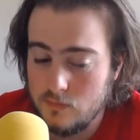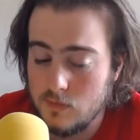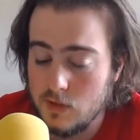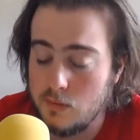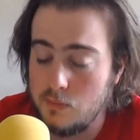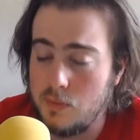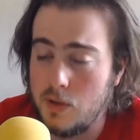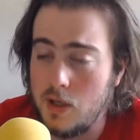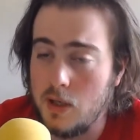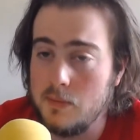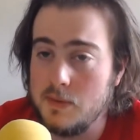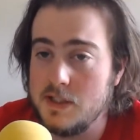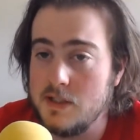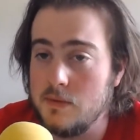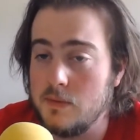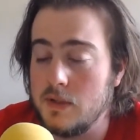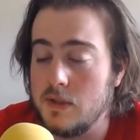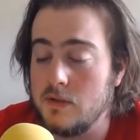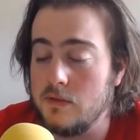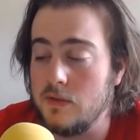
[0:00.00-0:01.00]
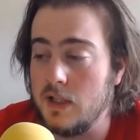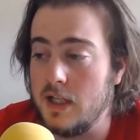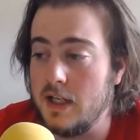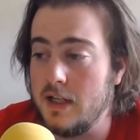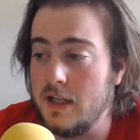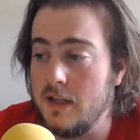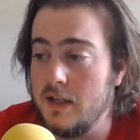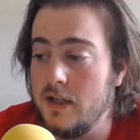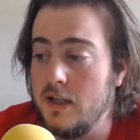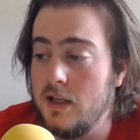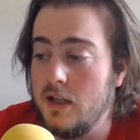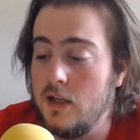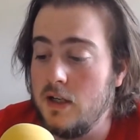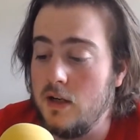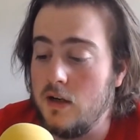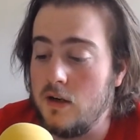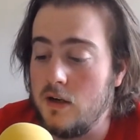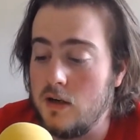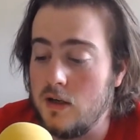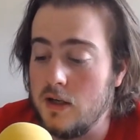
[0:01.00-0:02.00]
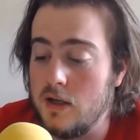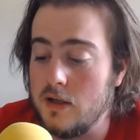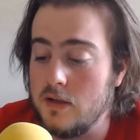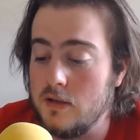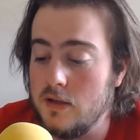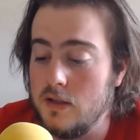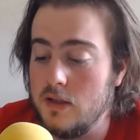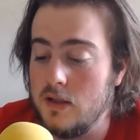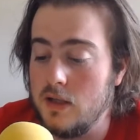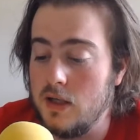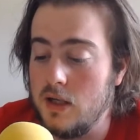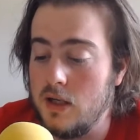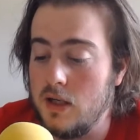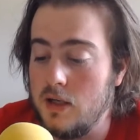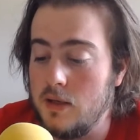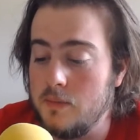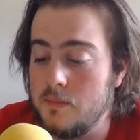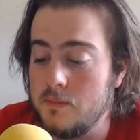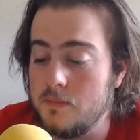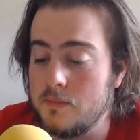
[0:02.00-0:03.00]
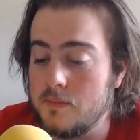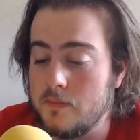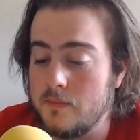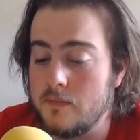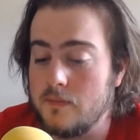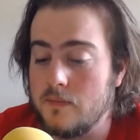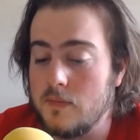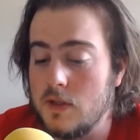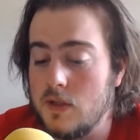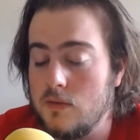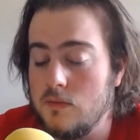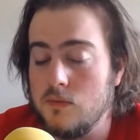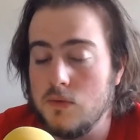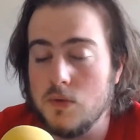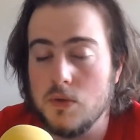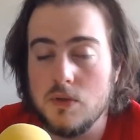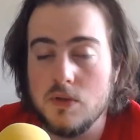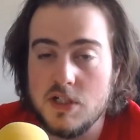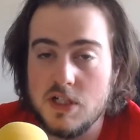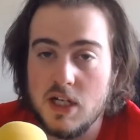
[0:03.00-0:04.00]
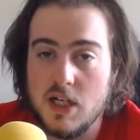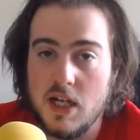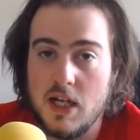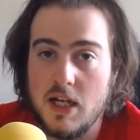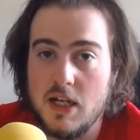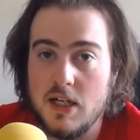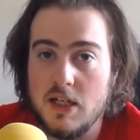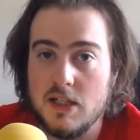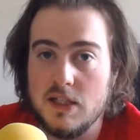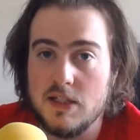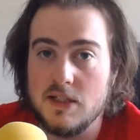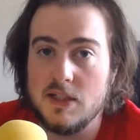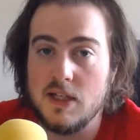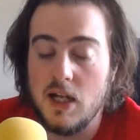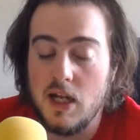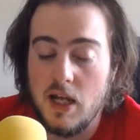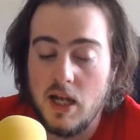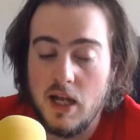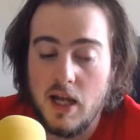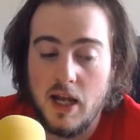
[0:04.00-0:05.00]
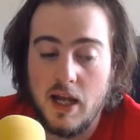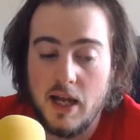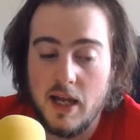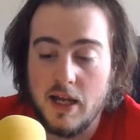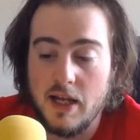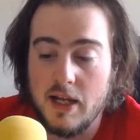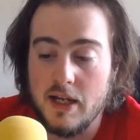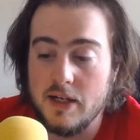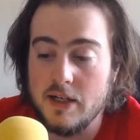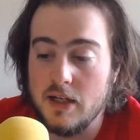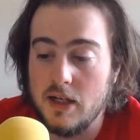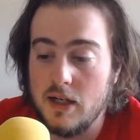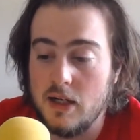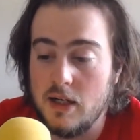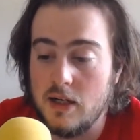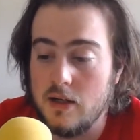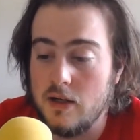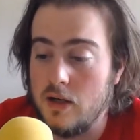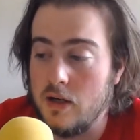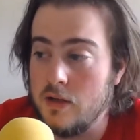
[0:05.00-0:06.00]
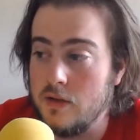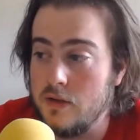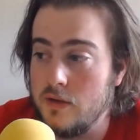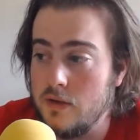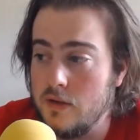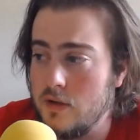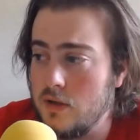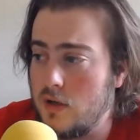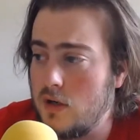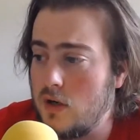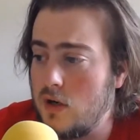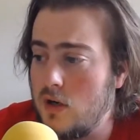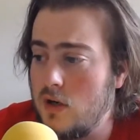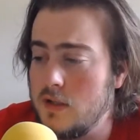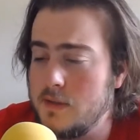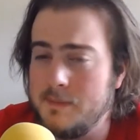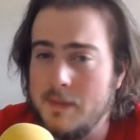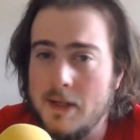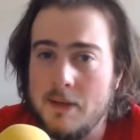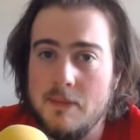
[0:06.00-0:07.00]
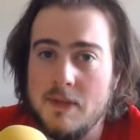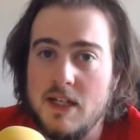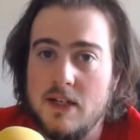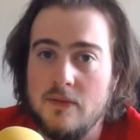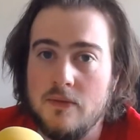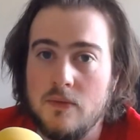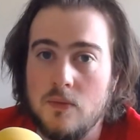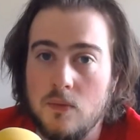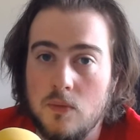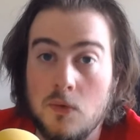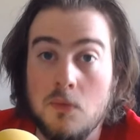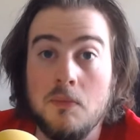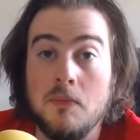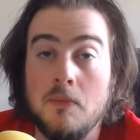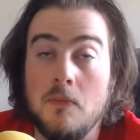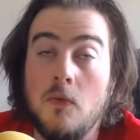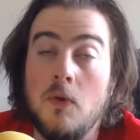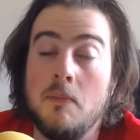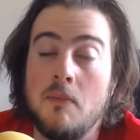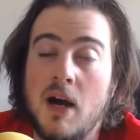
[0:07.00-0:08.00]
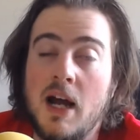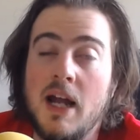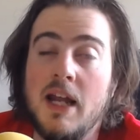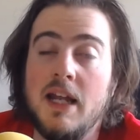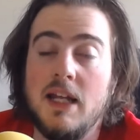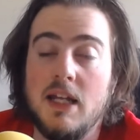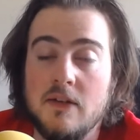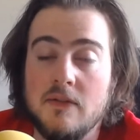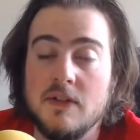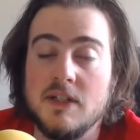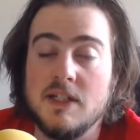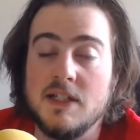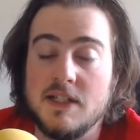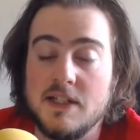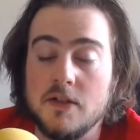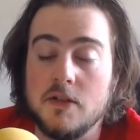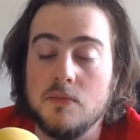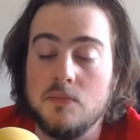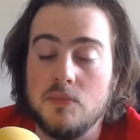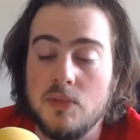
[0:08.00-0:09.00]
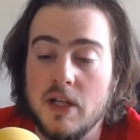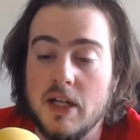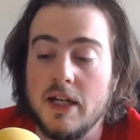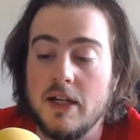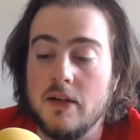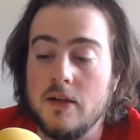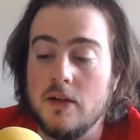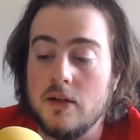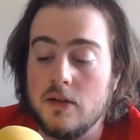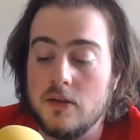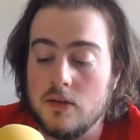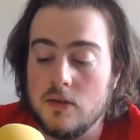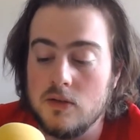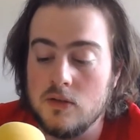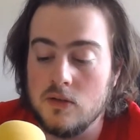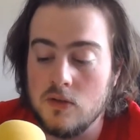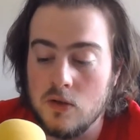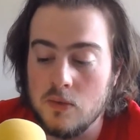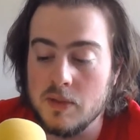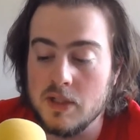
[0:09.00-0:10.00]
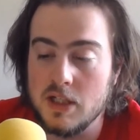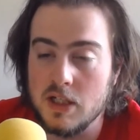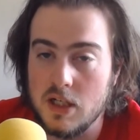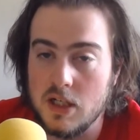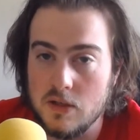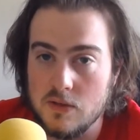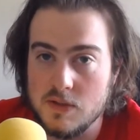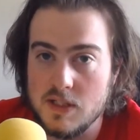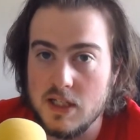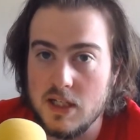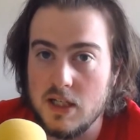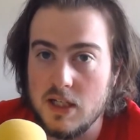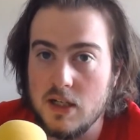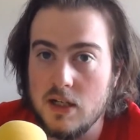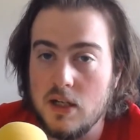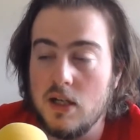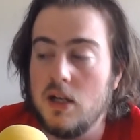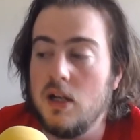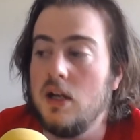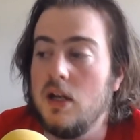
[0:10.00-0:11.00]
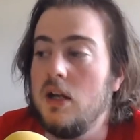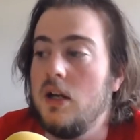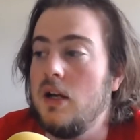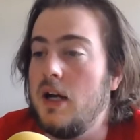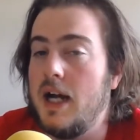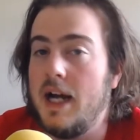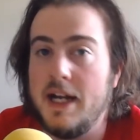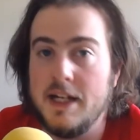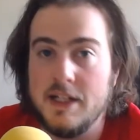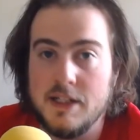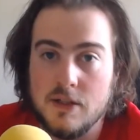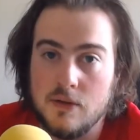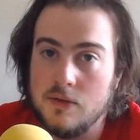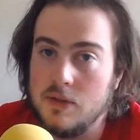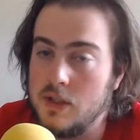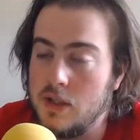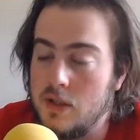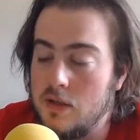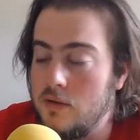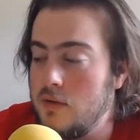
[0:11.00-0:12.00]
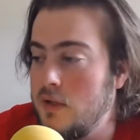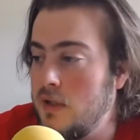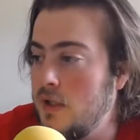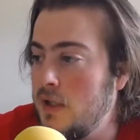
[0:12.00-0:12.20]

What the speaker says: You'll probably still want to rely on Ruin Shades and other cards. Maybe we might even still play Norman the Ghosty. I don't know